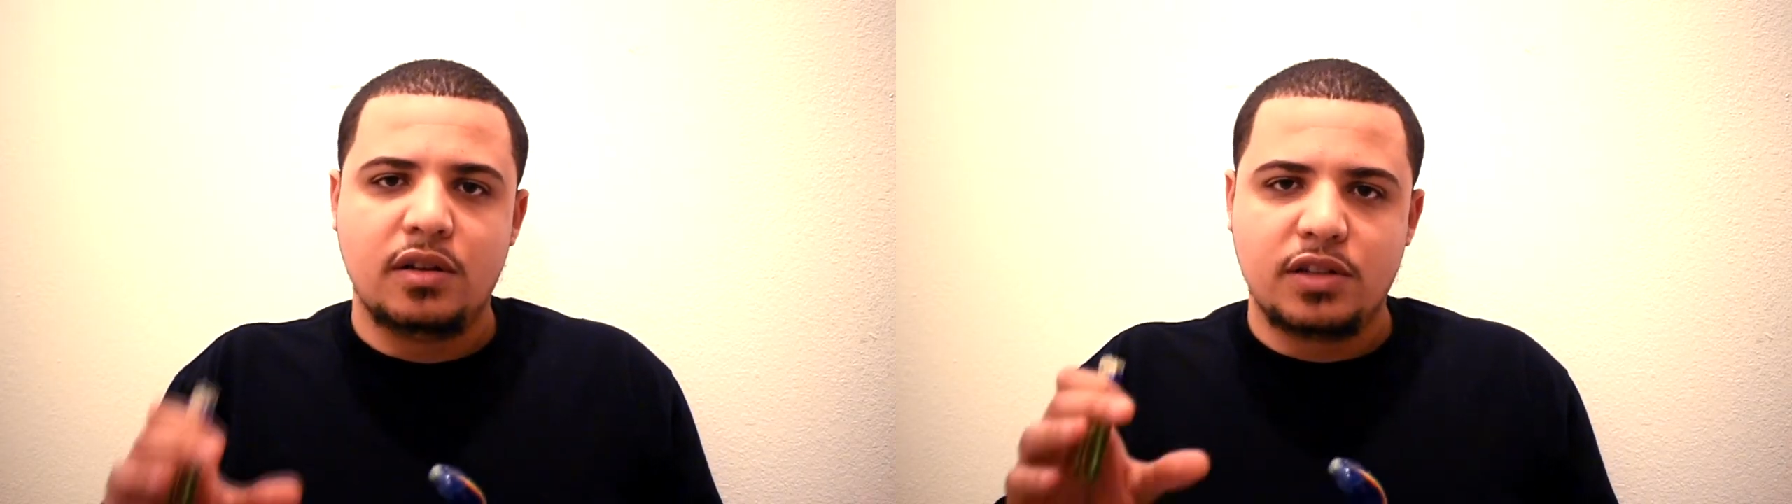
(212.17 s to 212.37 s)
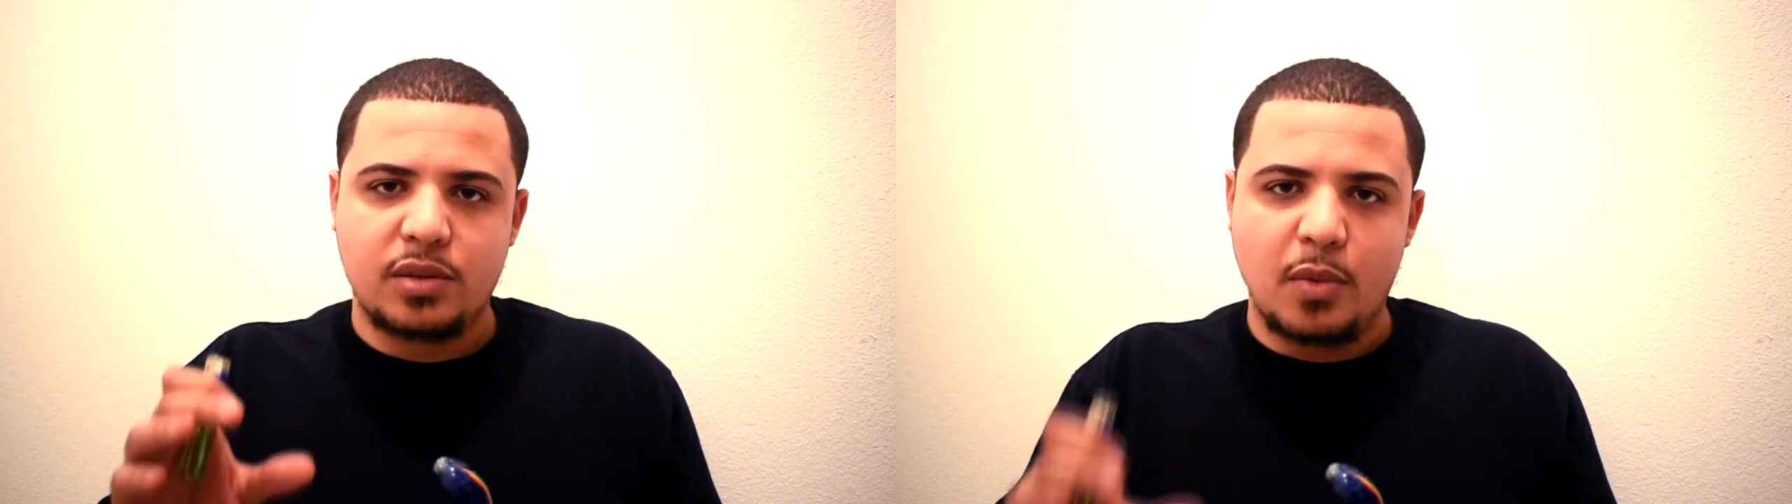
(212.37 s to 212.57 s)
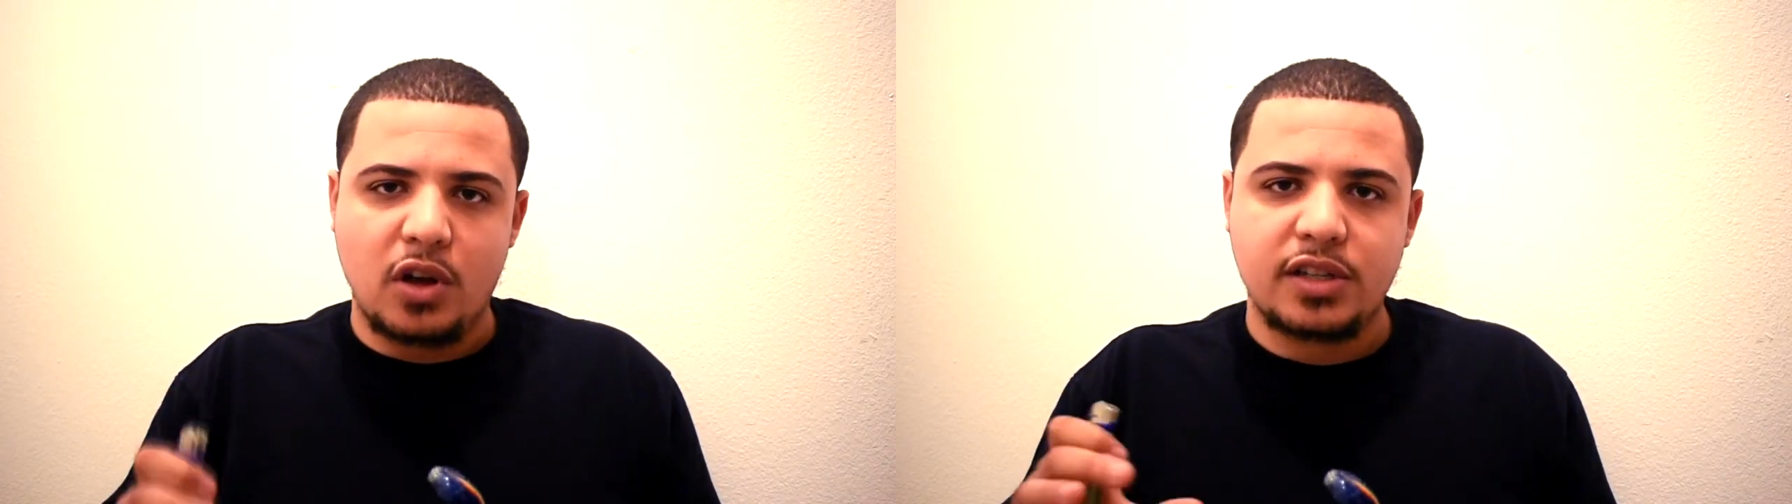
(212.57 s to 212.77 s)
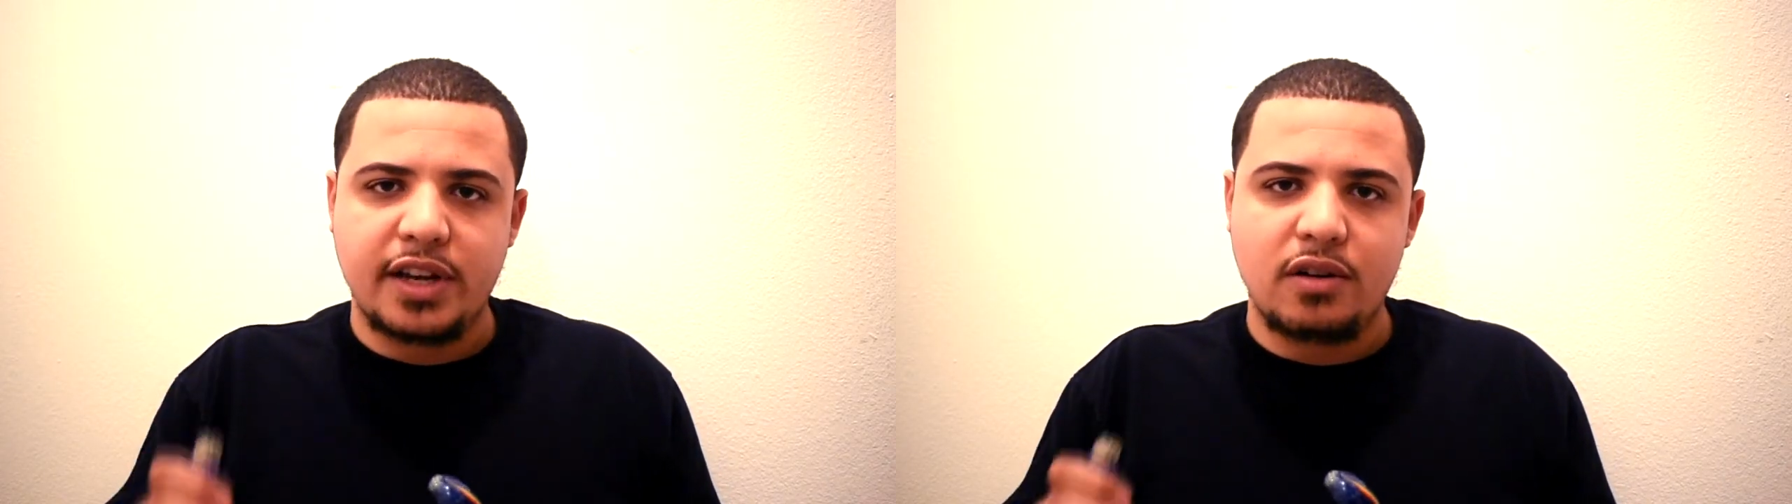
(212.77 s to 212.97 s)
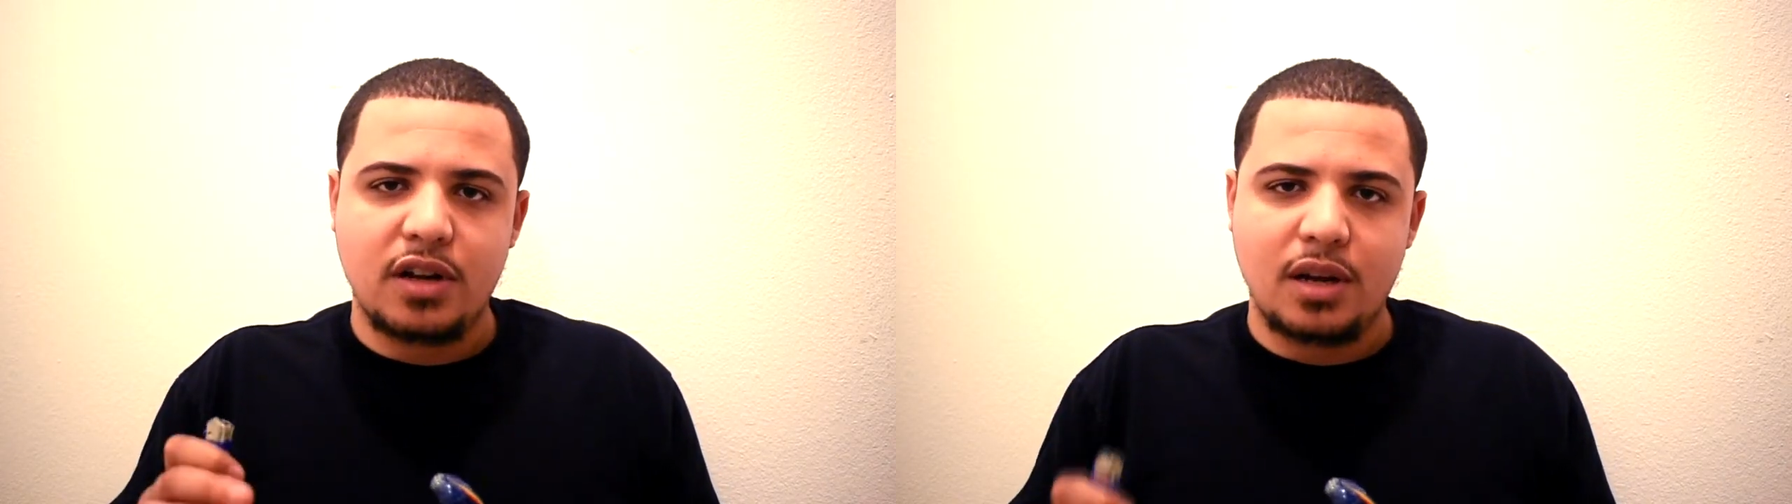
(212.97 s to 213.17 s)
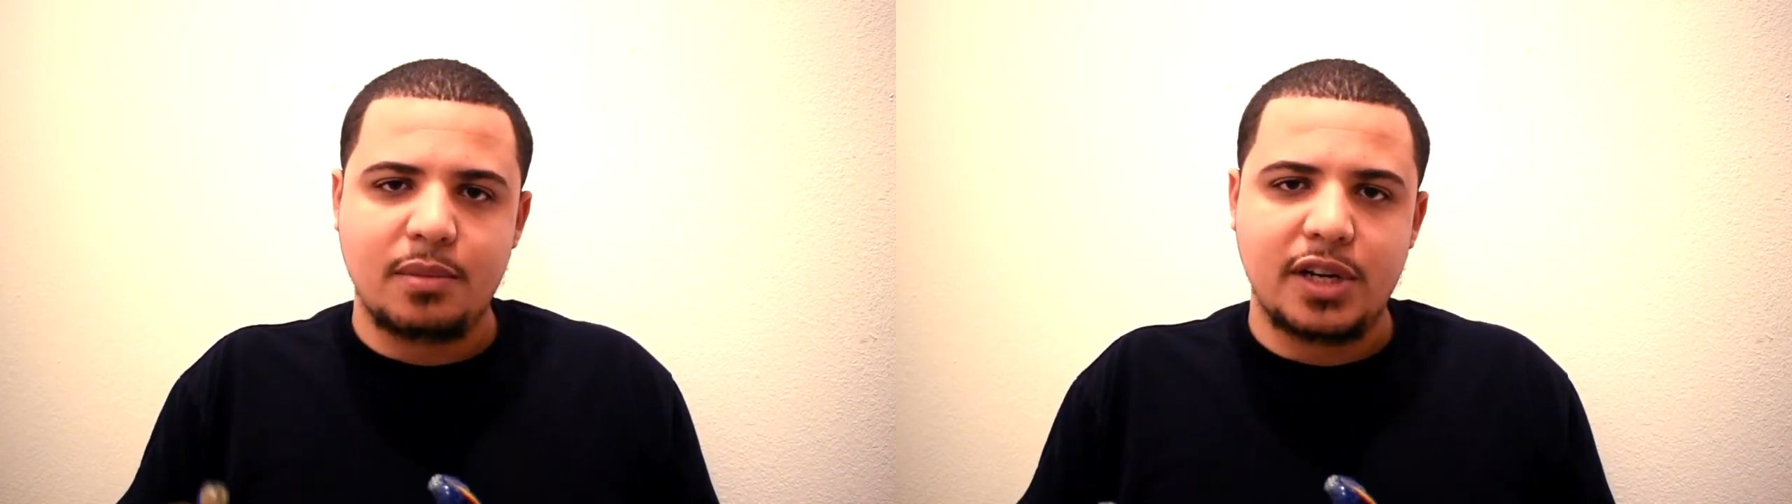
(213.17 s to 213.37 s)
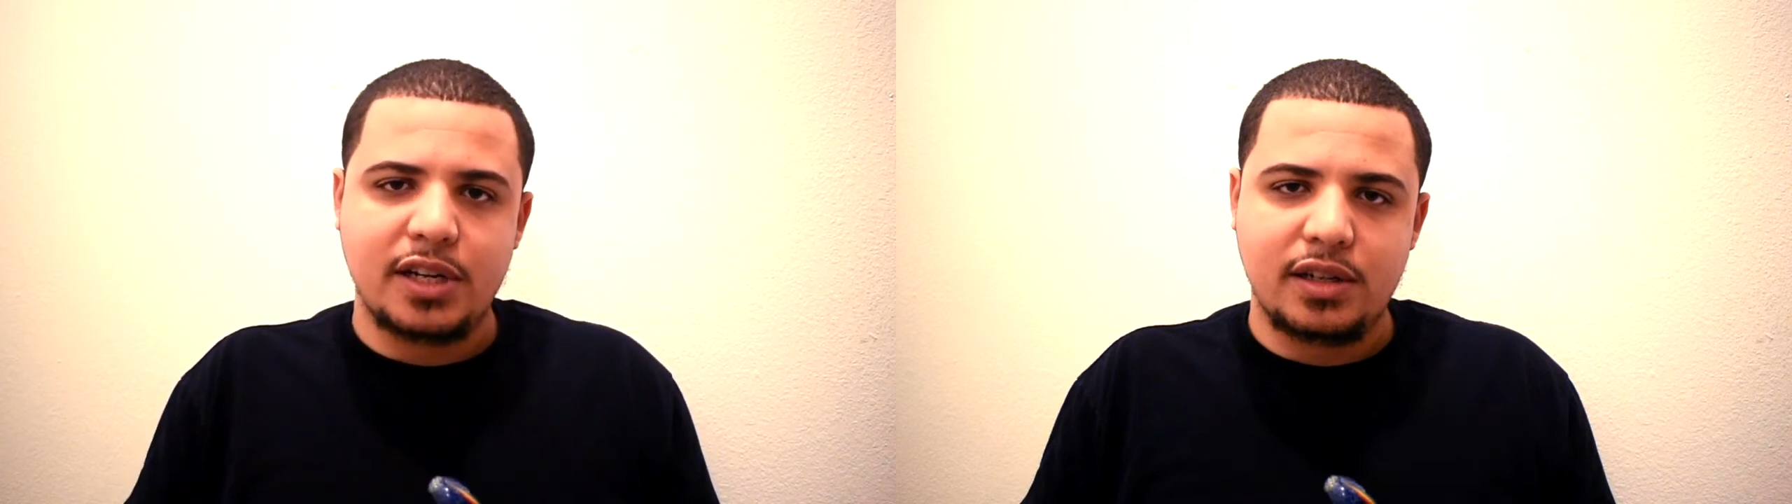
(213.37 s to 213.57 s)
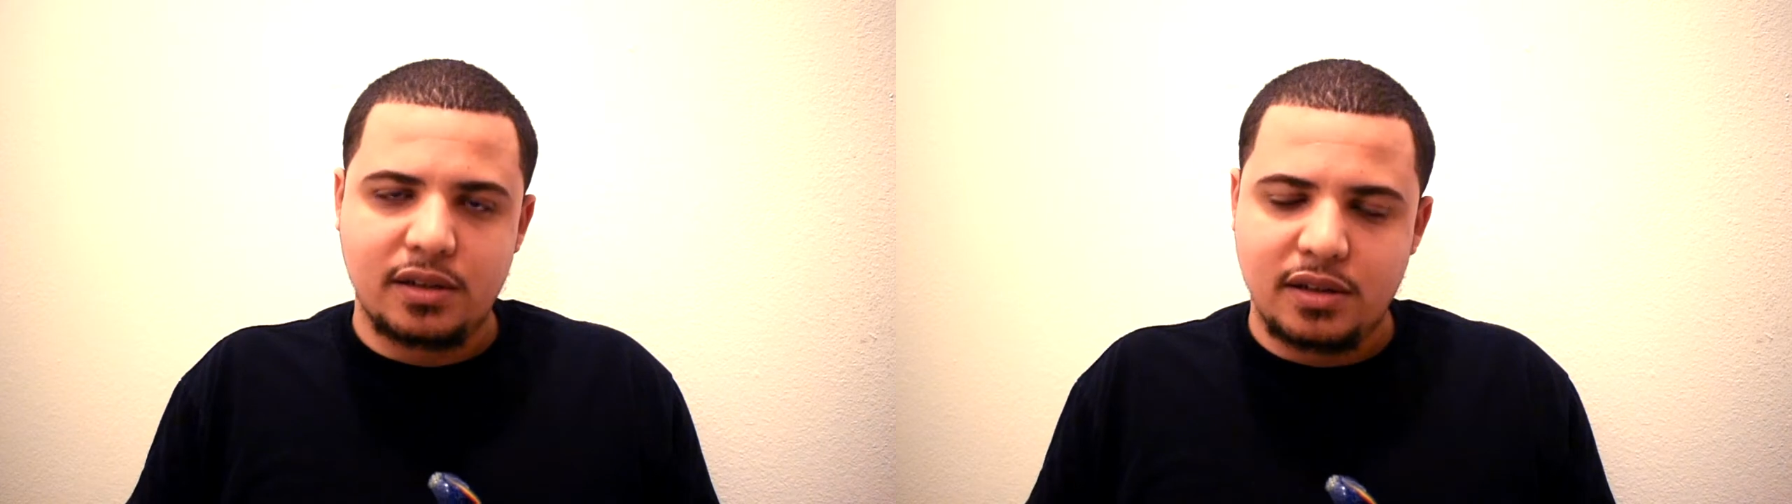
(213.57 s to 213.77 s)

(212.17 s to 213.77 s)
small scale company.